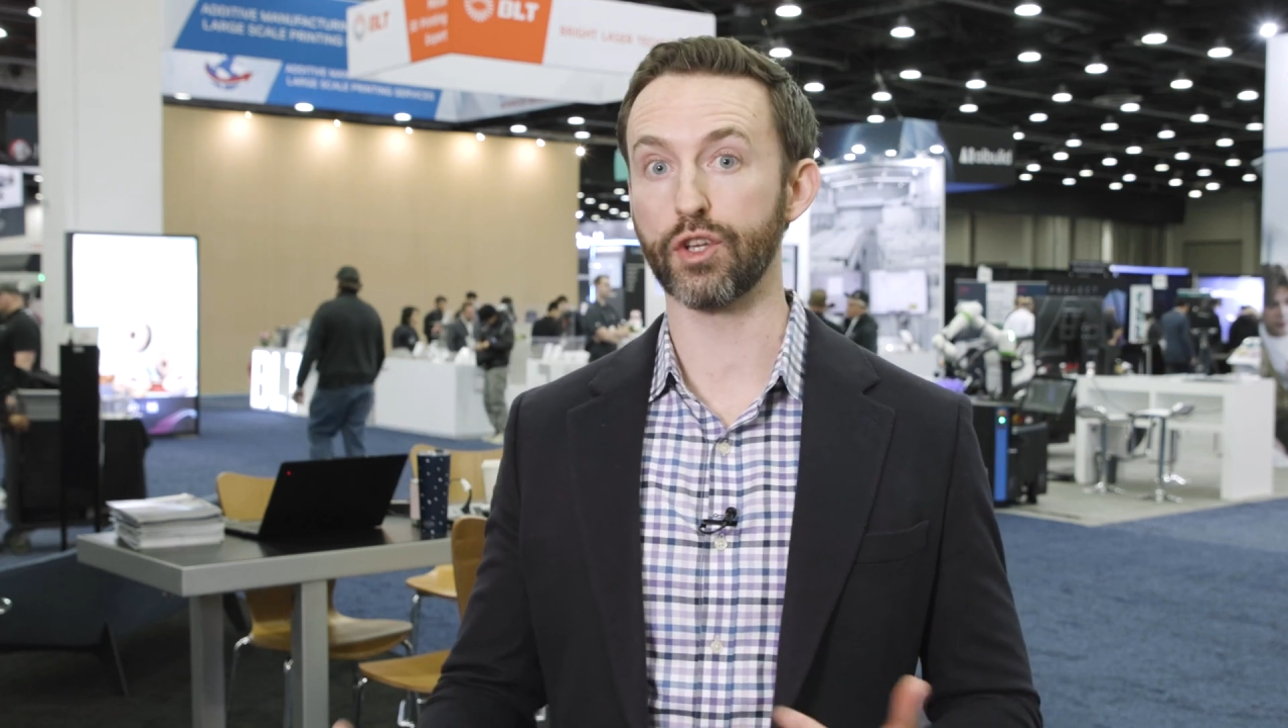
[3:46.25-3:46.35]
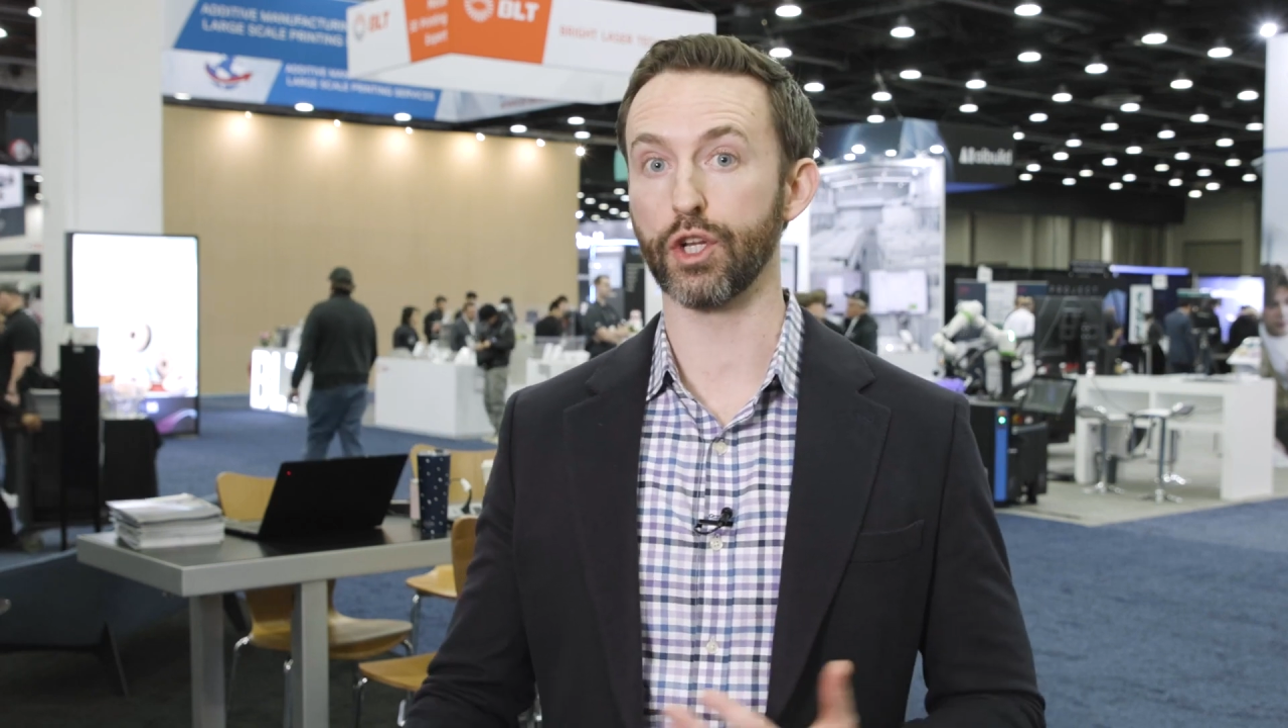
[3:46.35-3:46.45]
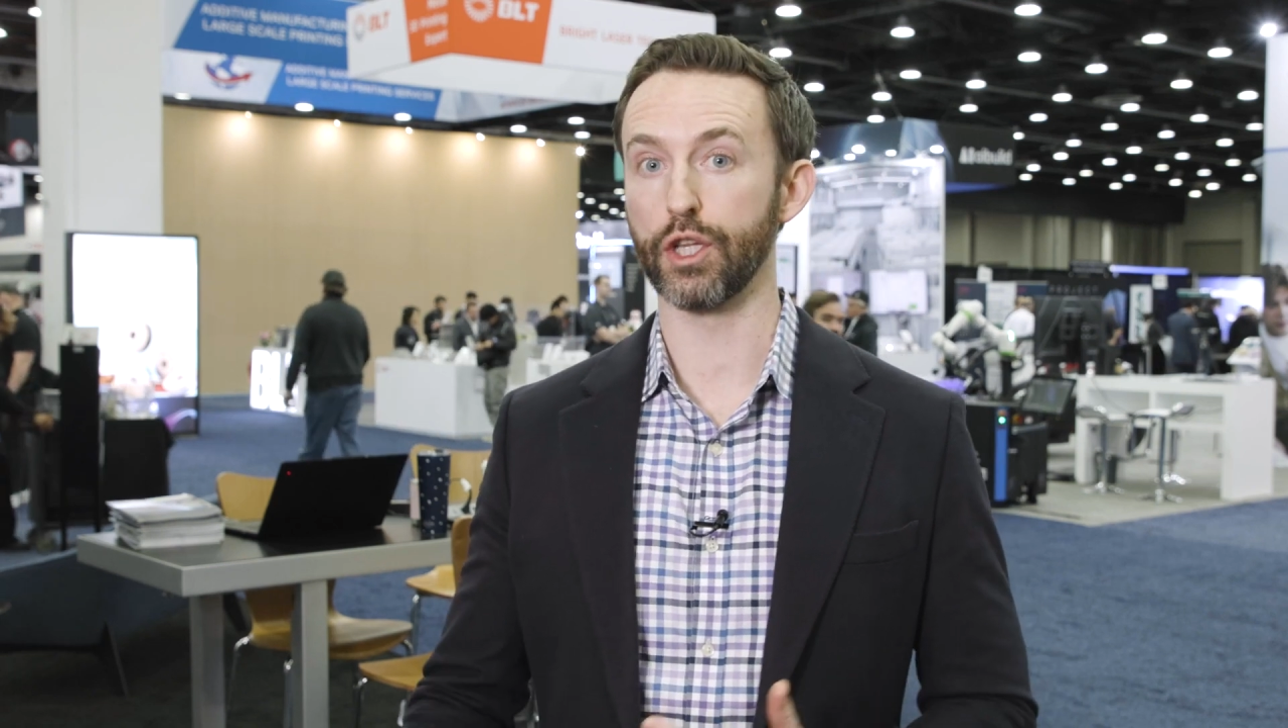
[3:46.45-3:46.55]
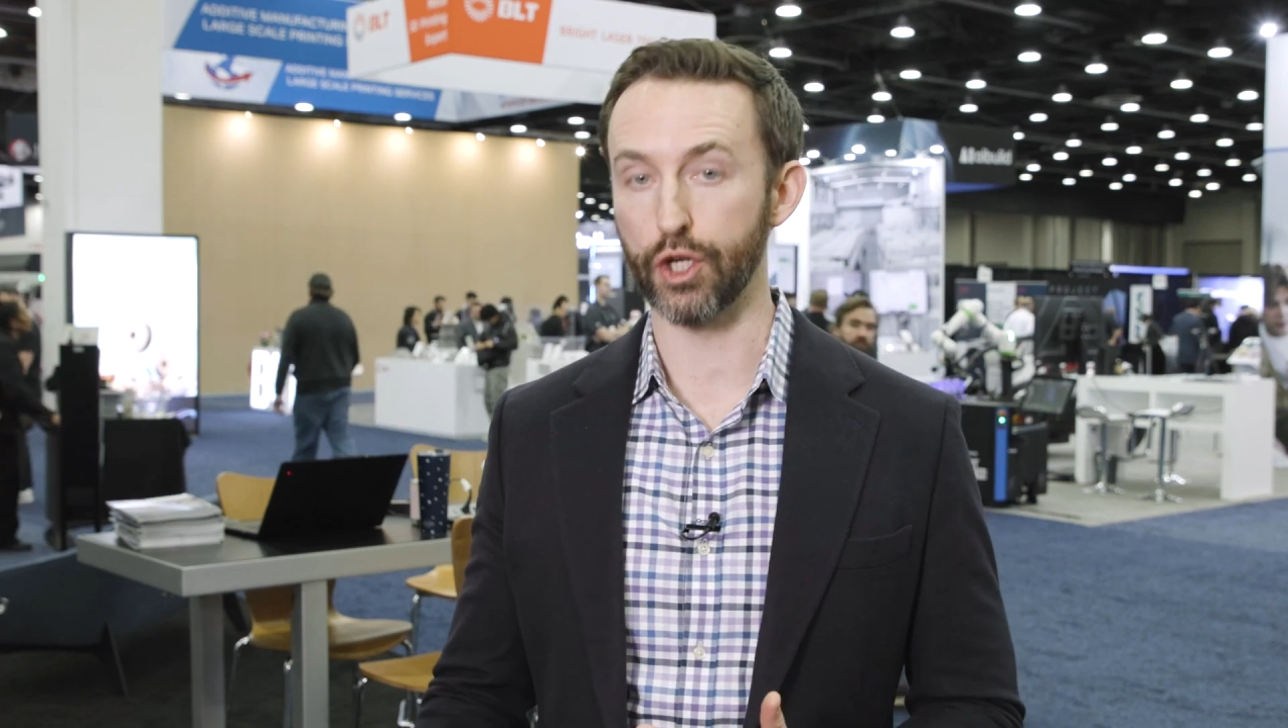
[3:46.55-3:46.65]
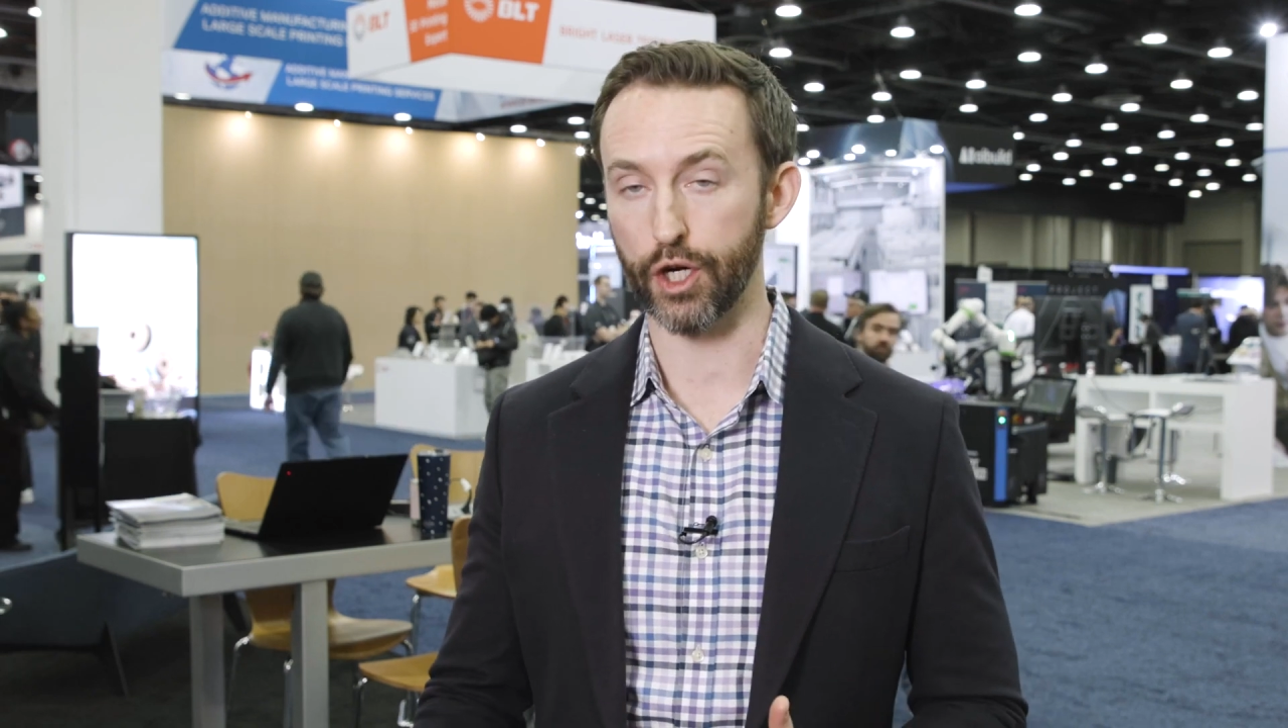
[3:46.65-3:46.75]
to
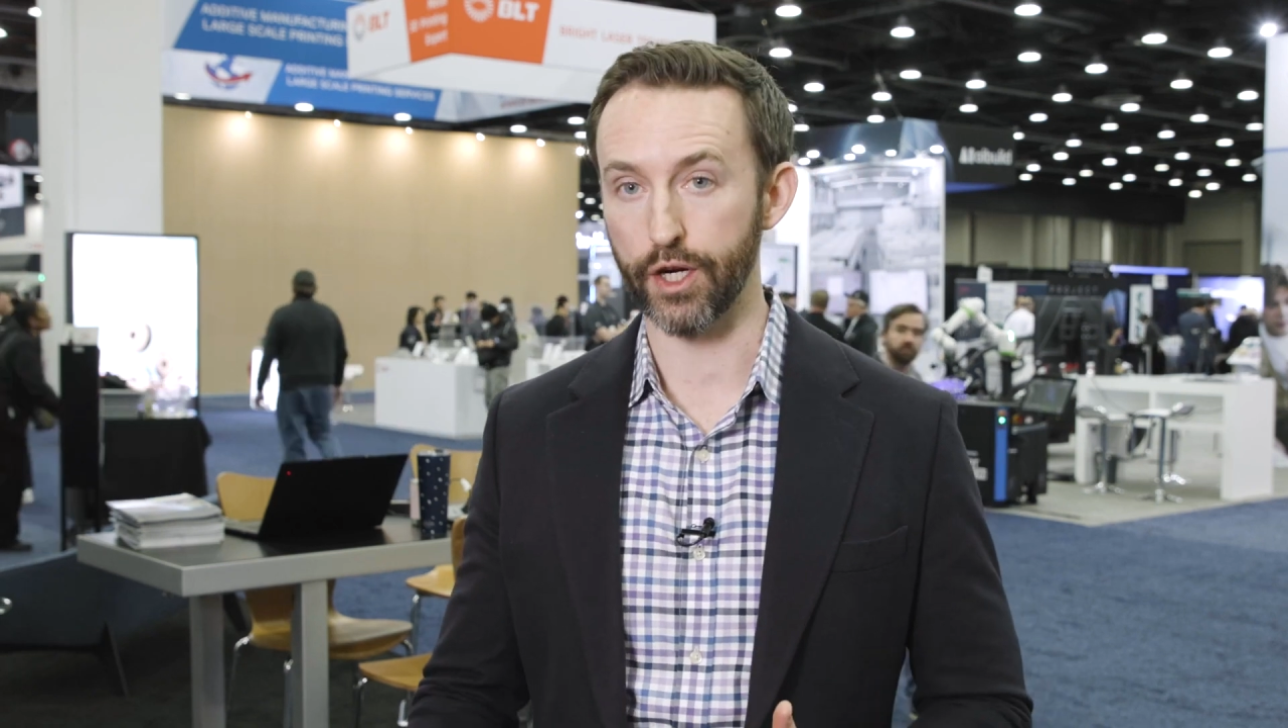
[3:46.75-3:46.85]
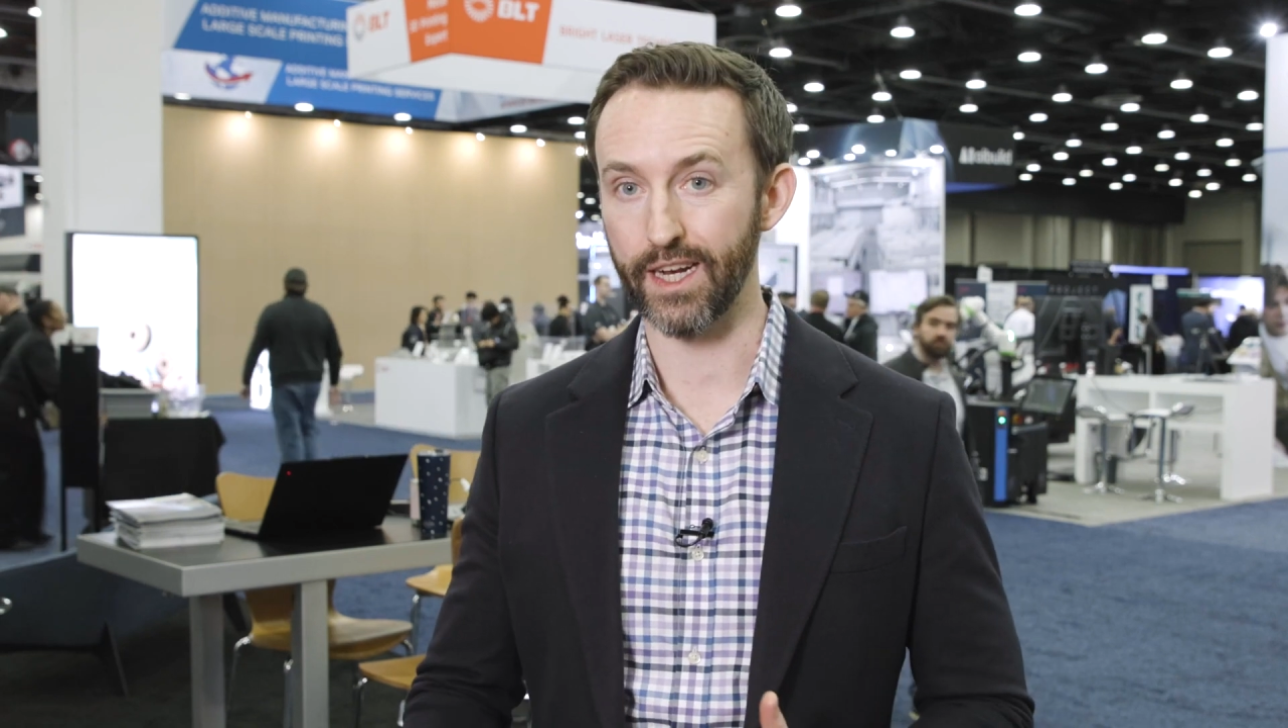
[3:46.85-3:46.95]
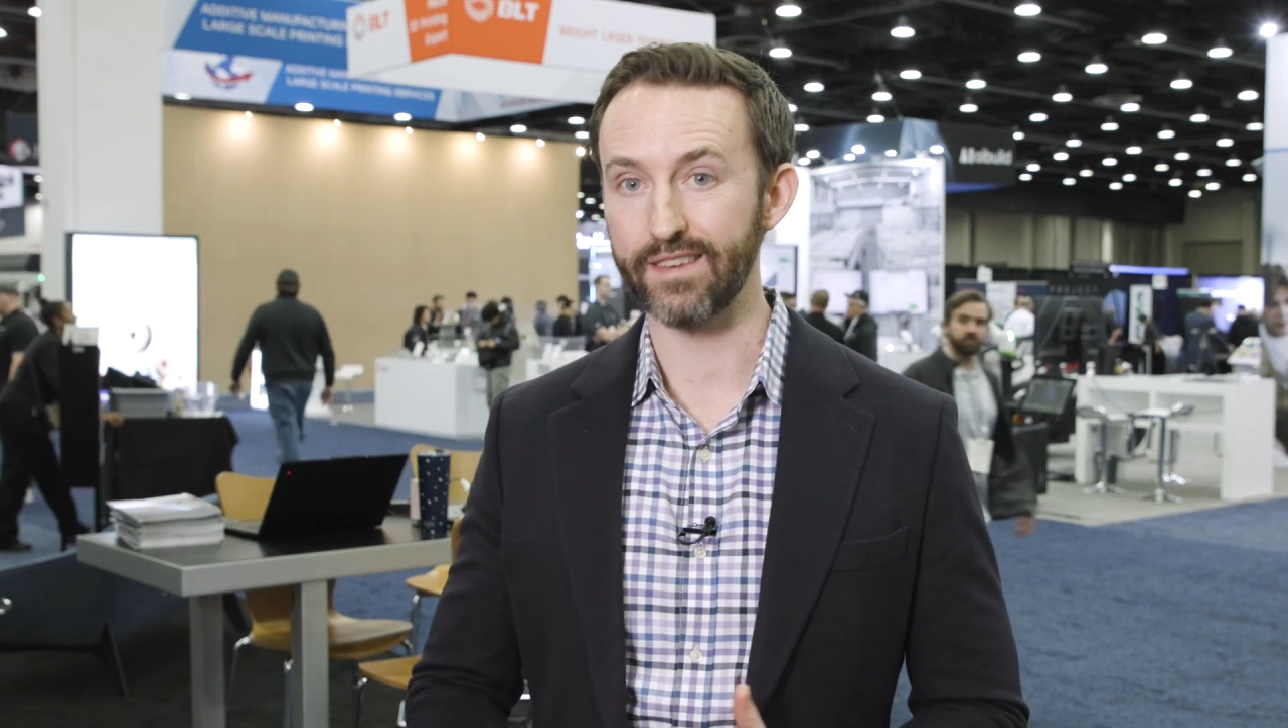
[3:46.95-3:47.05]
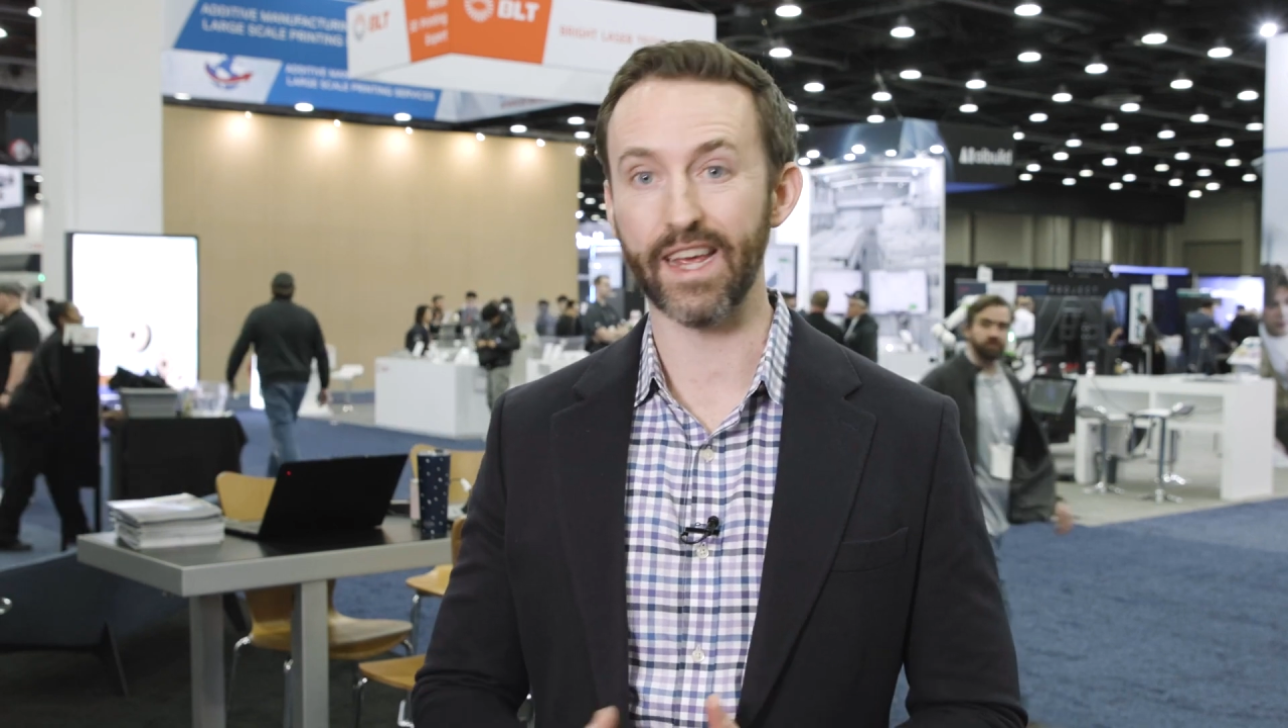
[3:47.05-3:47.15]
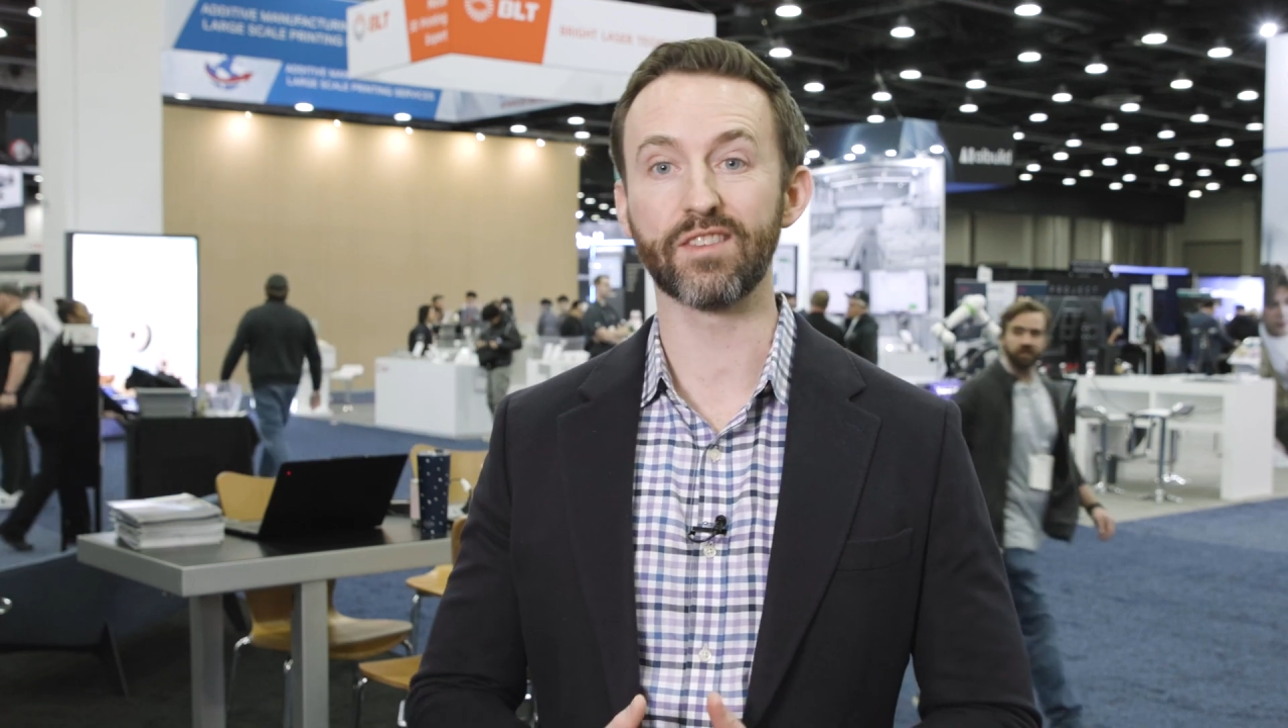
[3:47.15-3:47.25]
learn and
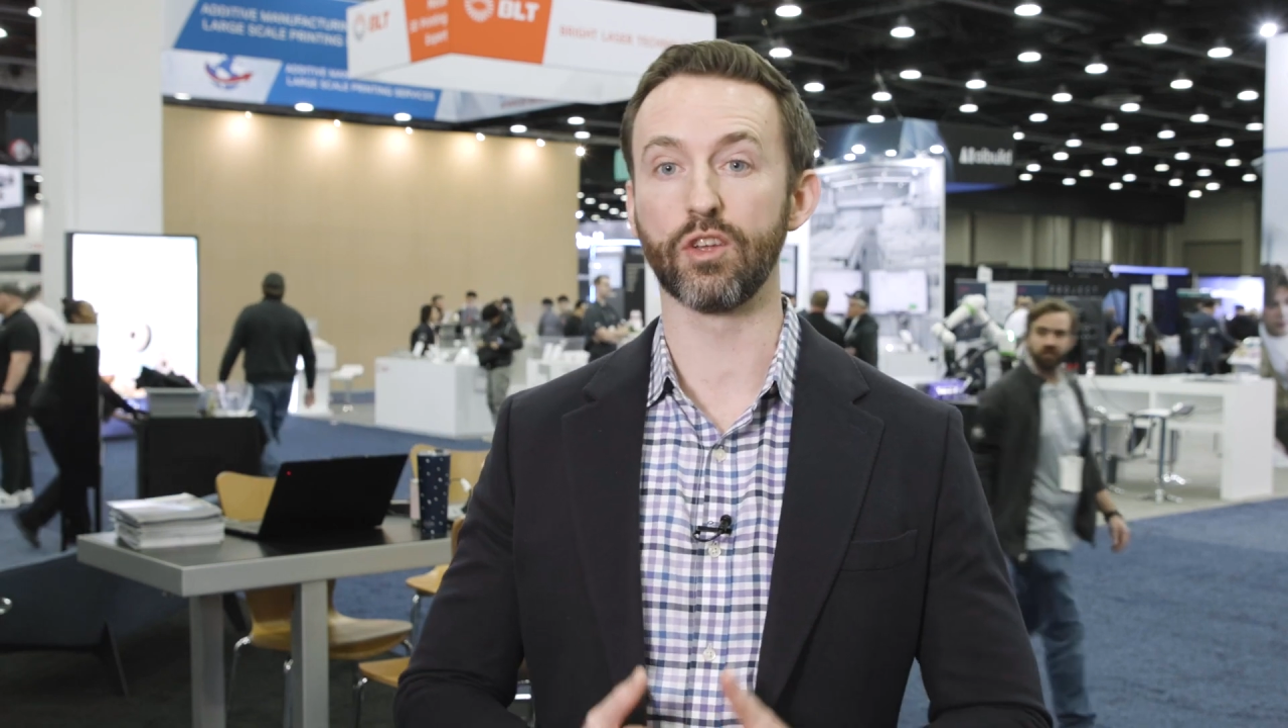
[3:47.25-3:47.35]
it takes